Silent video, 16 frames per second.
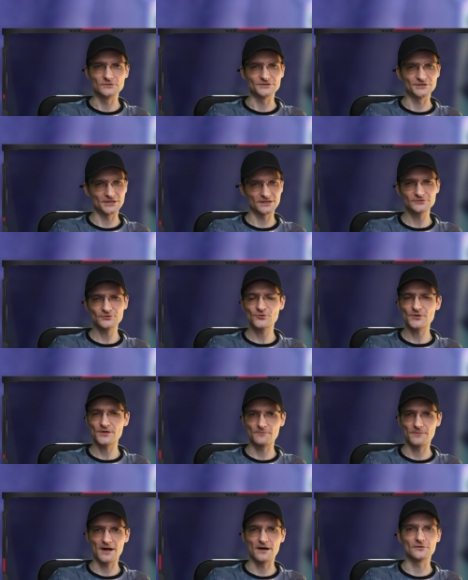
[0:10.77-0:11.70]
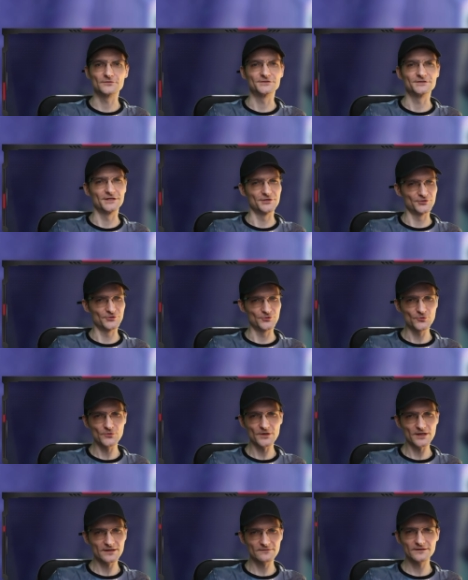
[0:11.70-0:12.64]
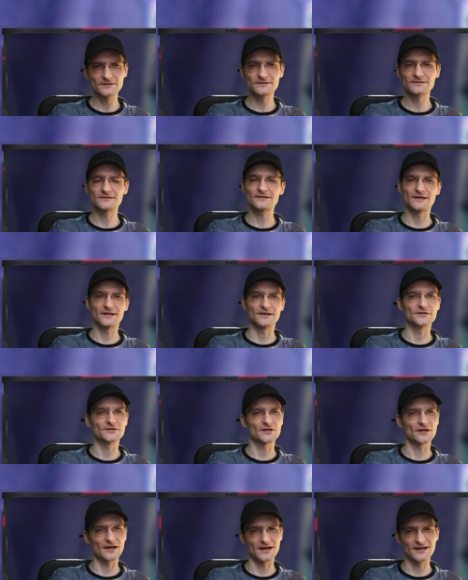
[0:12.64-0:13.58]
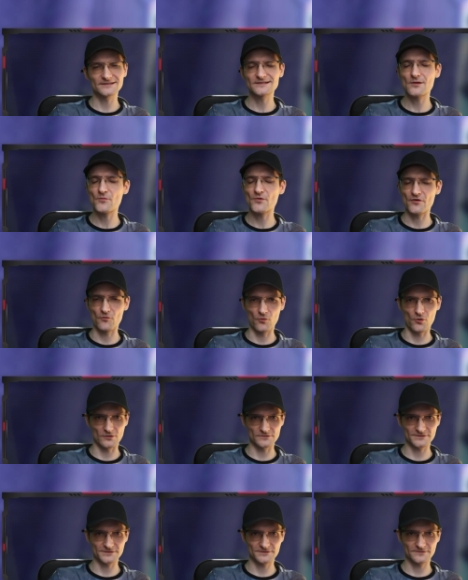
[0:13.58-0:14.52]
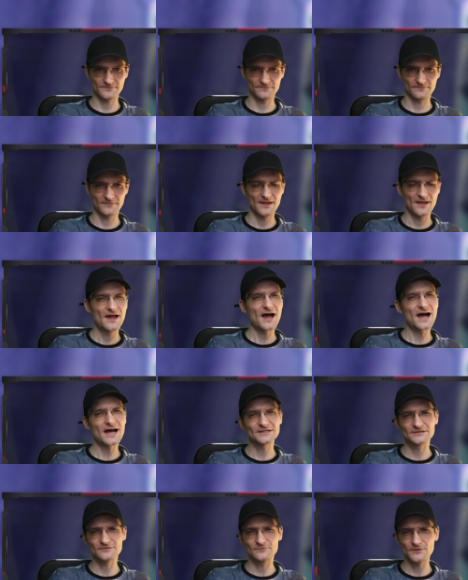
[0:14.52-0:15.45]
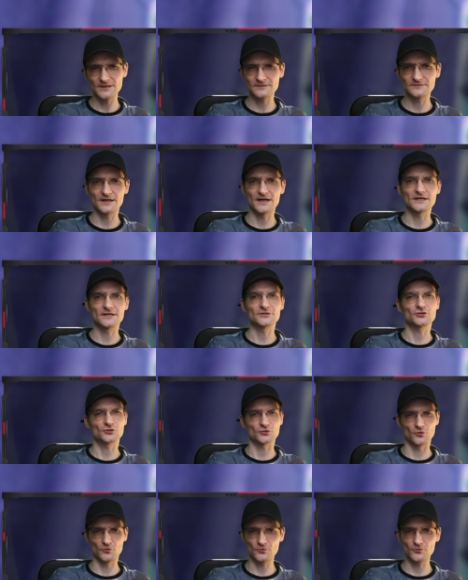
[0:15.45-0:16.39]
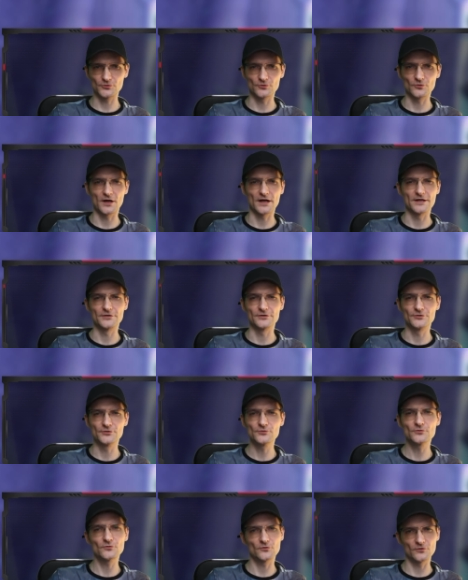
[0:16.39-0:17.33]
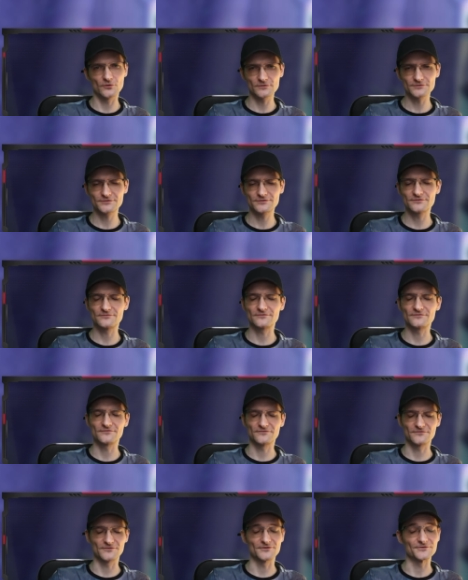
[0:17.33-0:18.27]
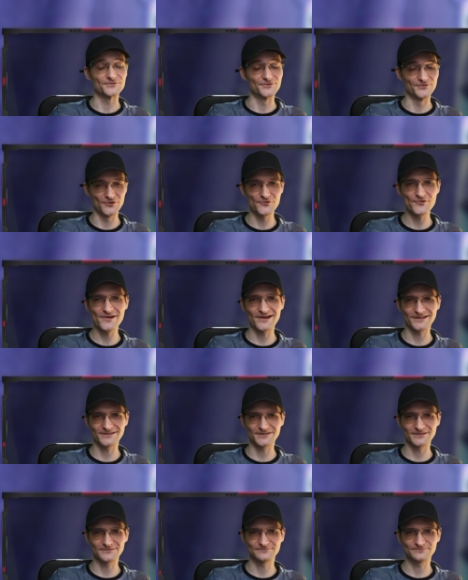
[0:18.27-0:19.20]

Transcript: tell you about the new event and other rewards, as well as show you a new costume for Dorianna.